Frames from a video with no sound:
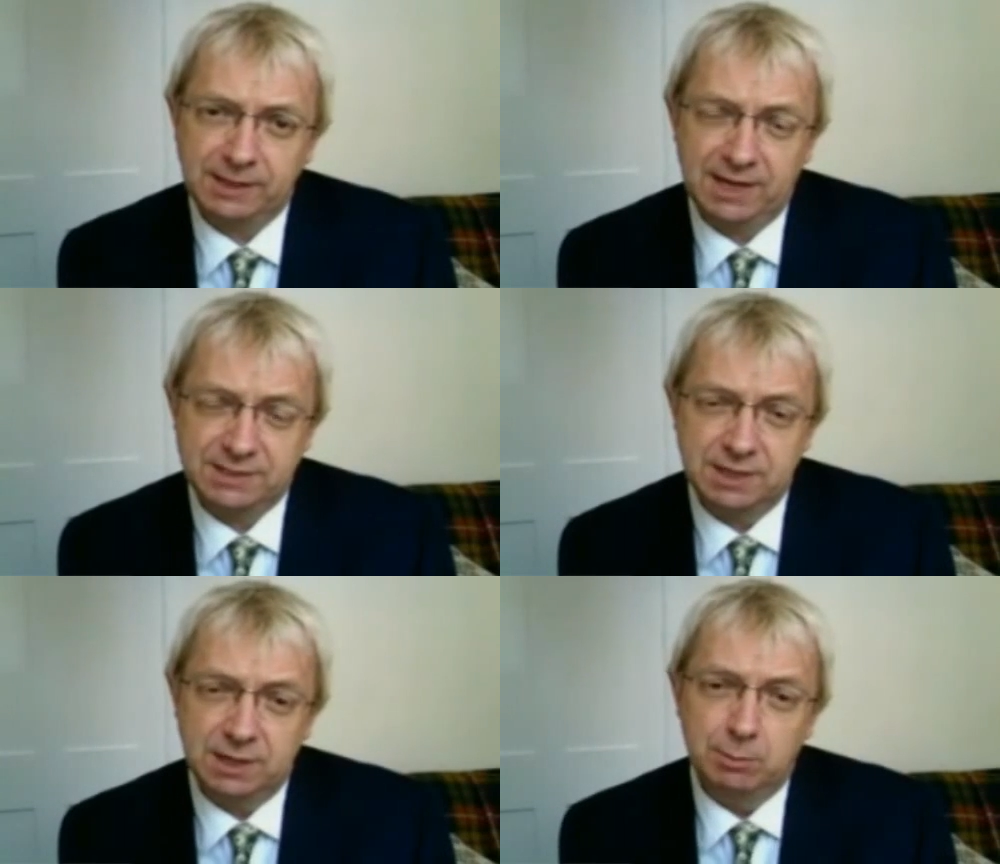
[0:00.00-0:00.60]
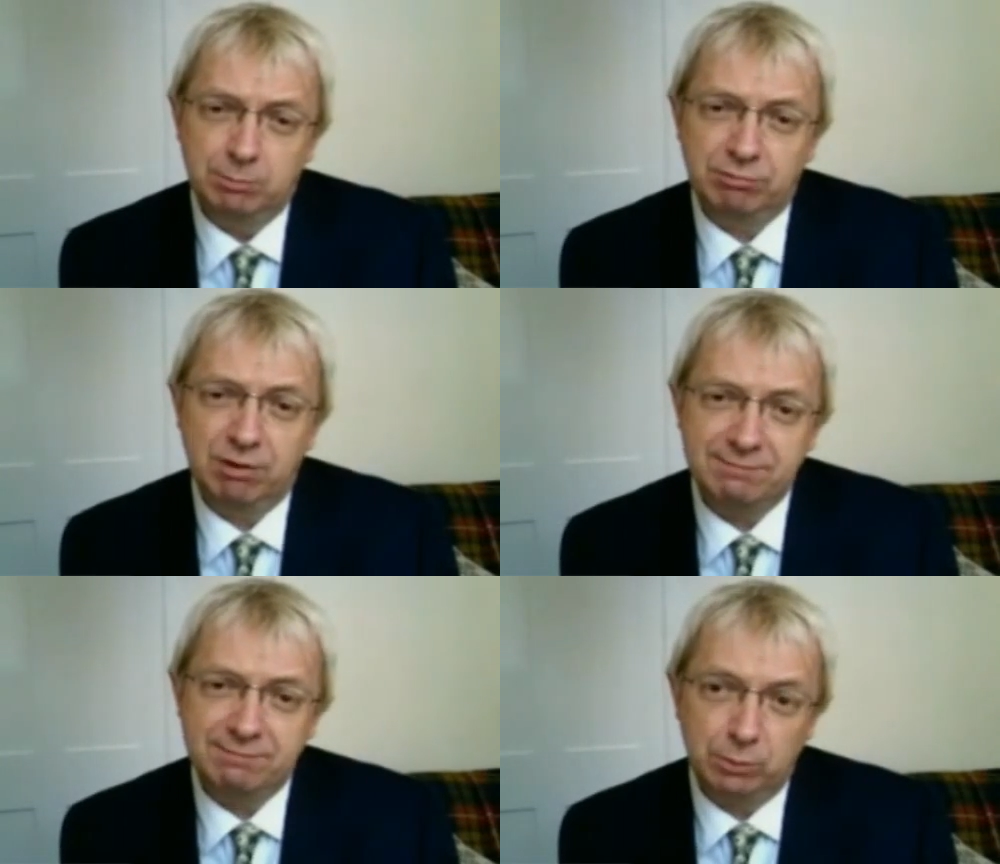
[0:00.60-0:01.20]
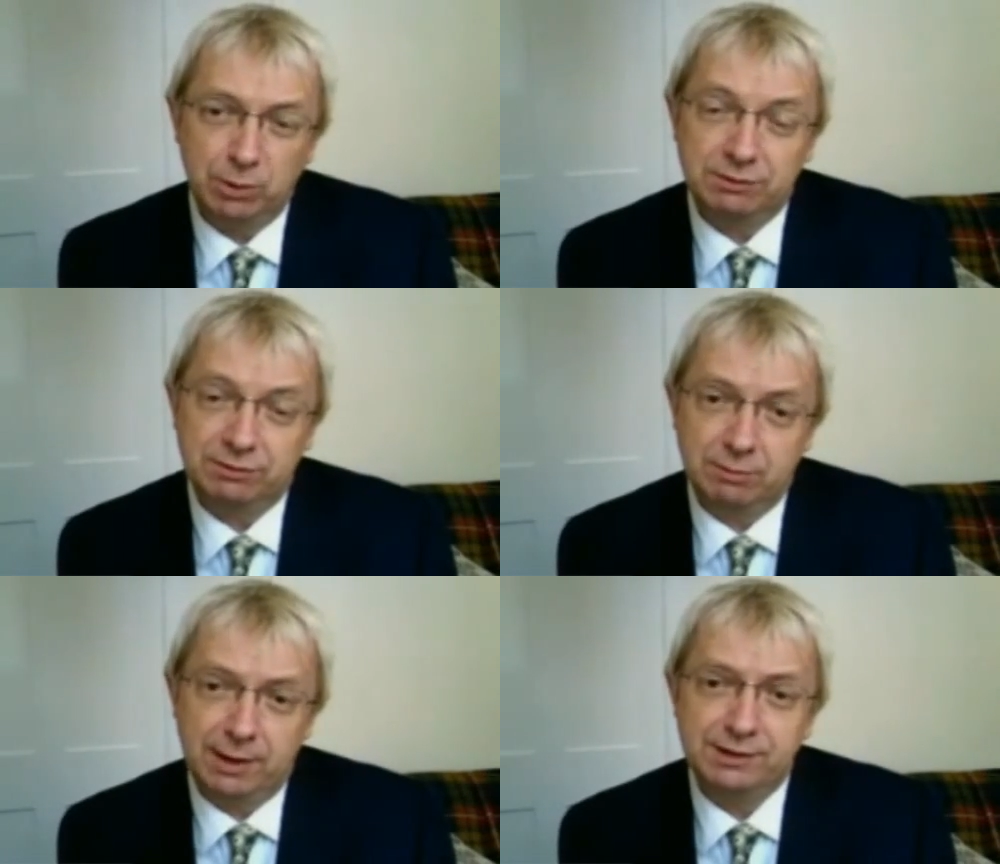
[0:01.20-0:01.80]
It has private wealth
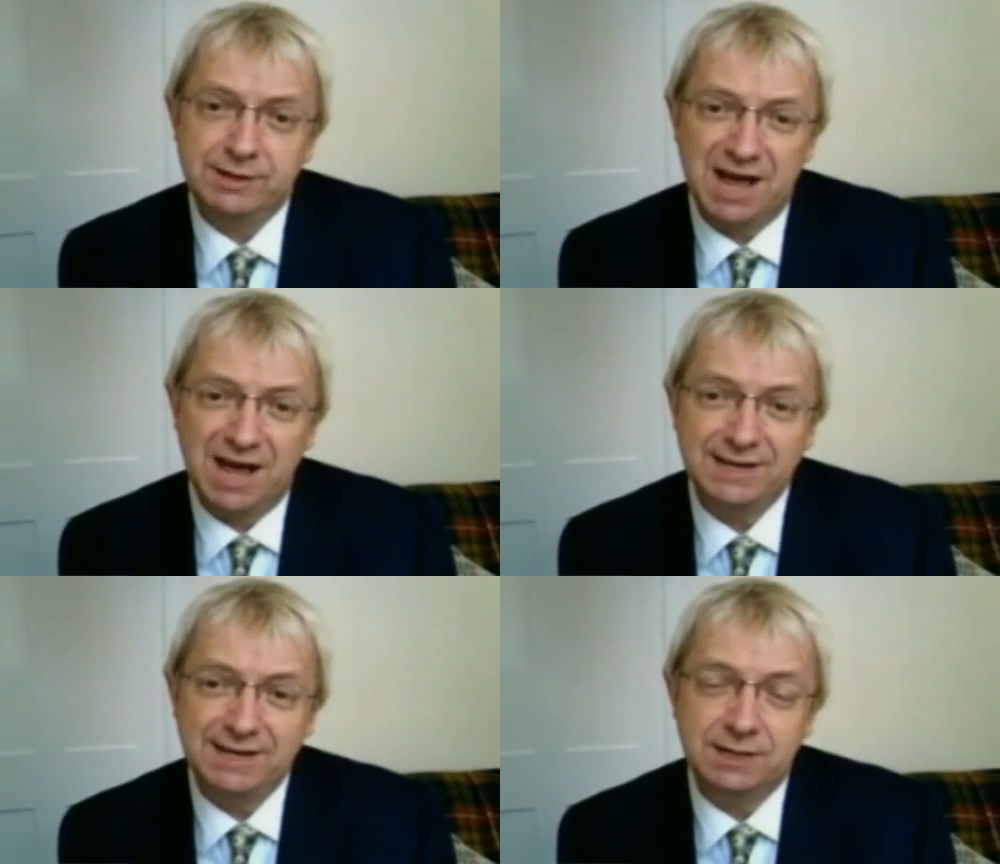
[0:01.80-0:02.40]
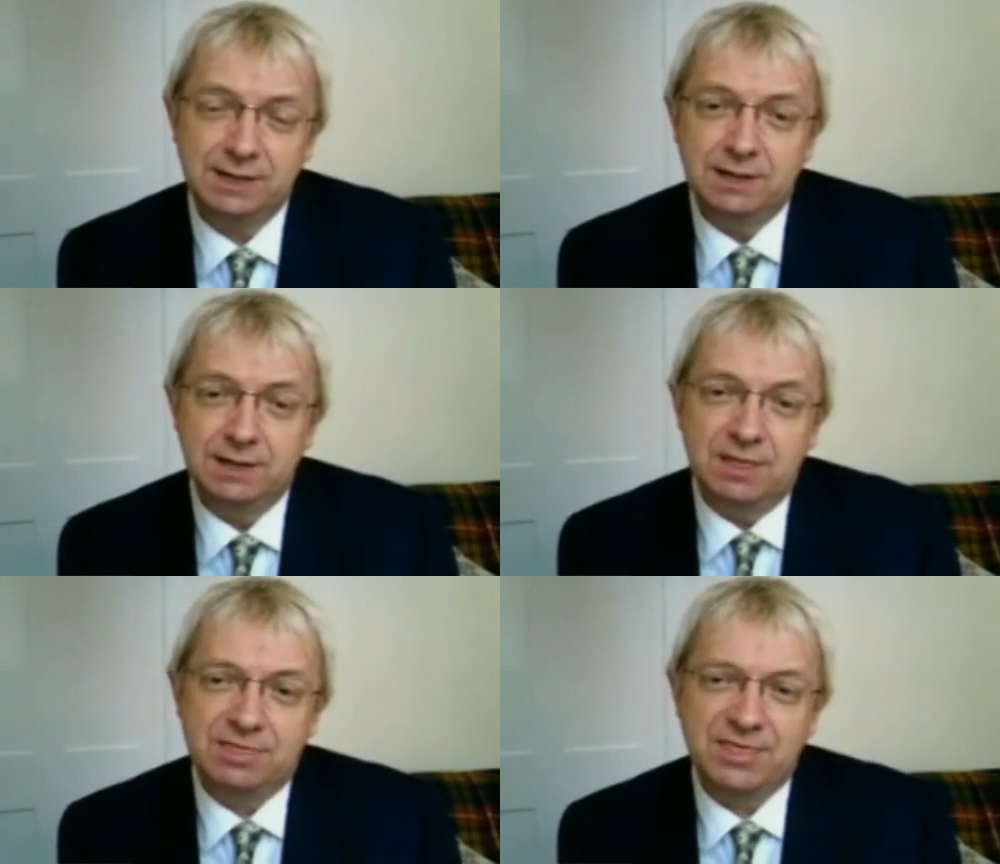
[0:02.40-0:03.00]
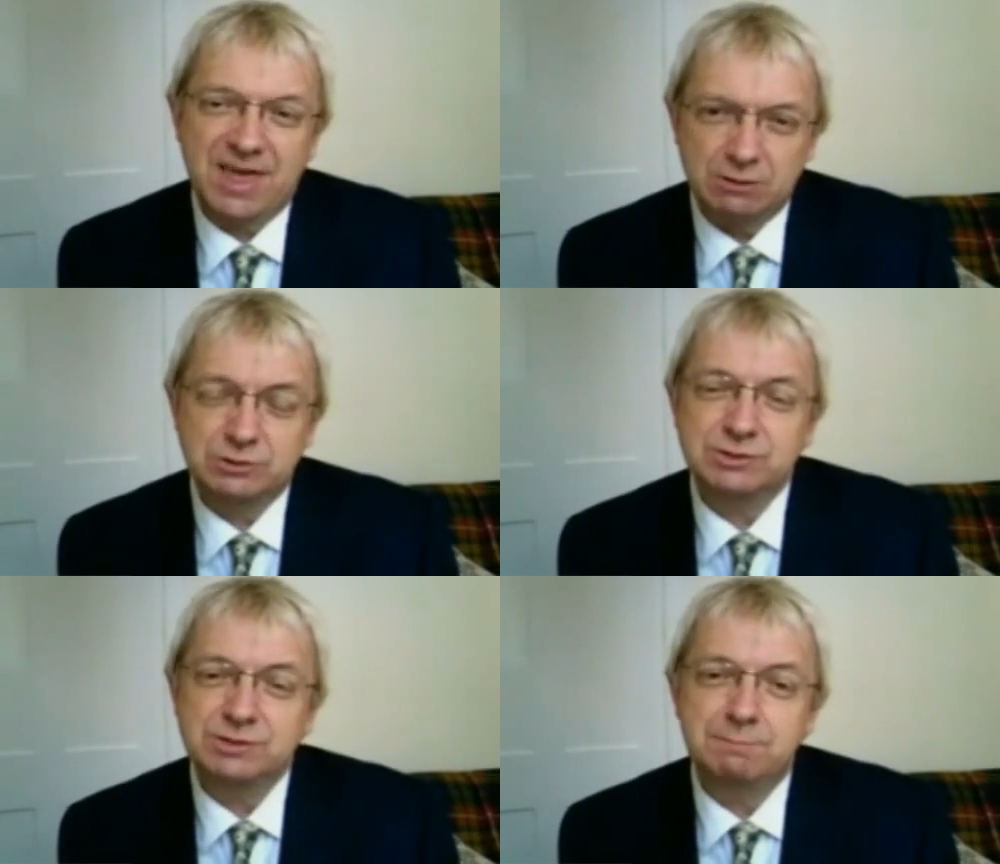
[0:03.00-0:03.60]
of about
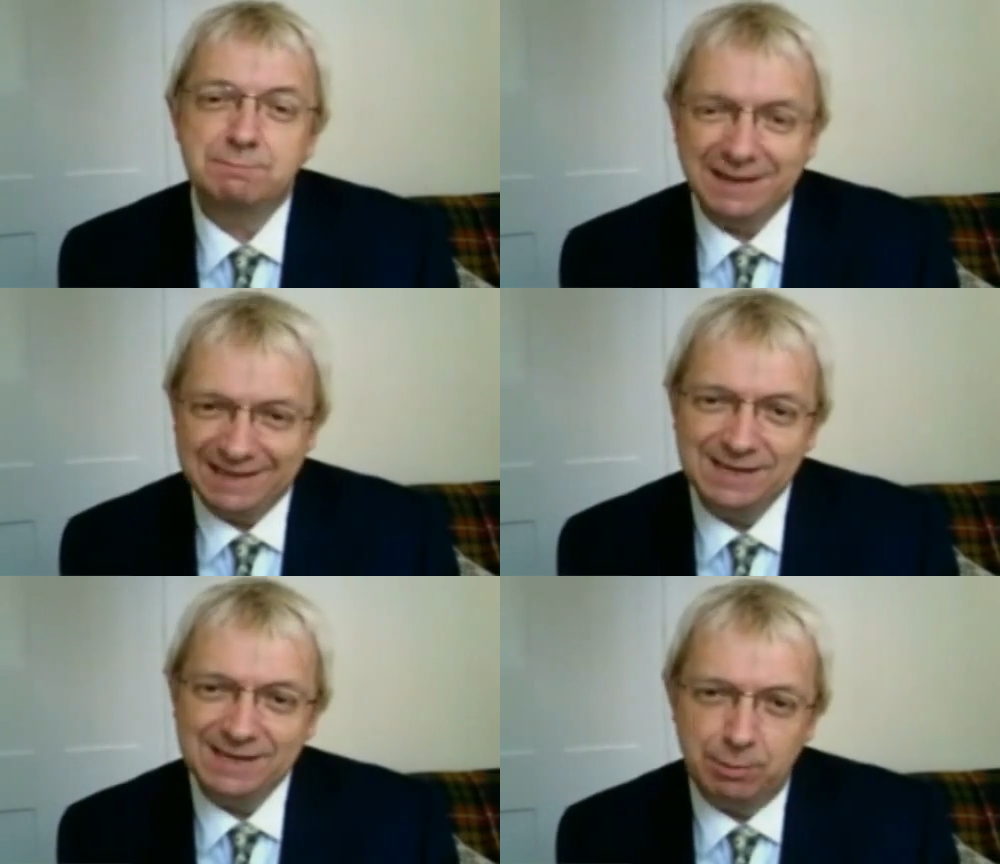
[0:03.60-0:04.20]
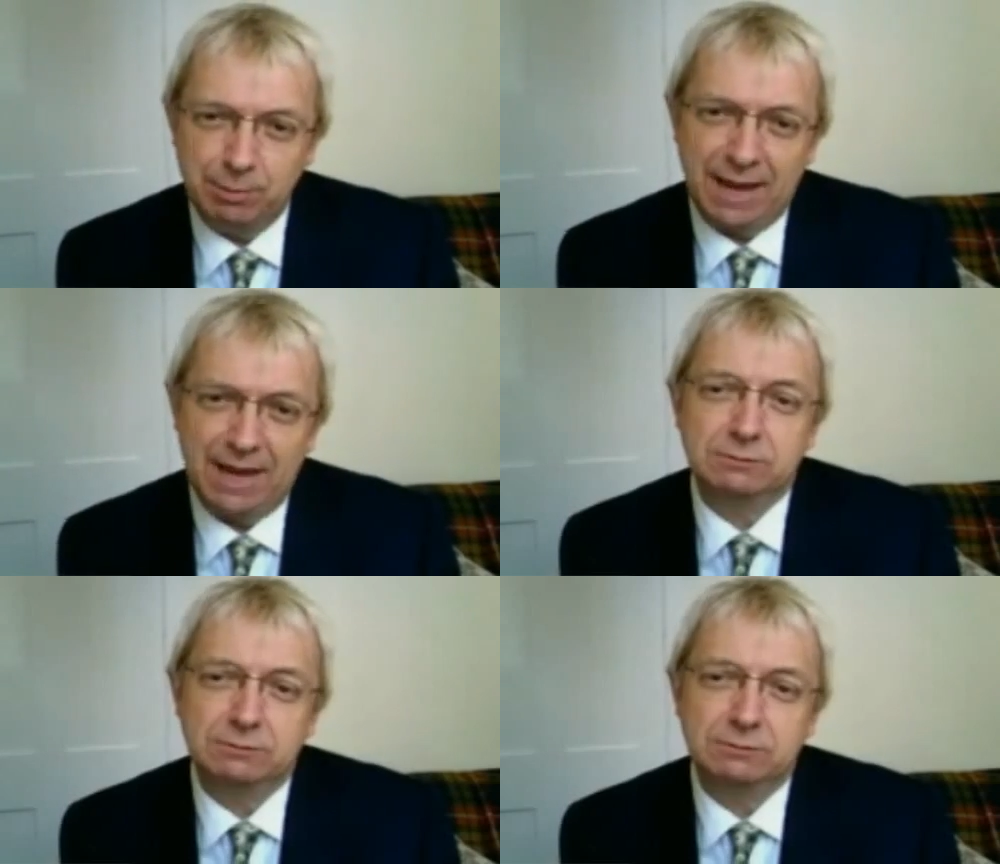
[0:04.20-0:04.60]
£9,000 billion.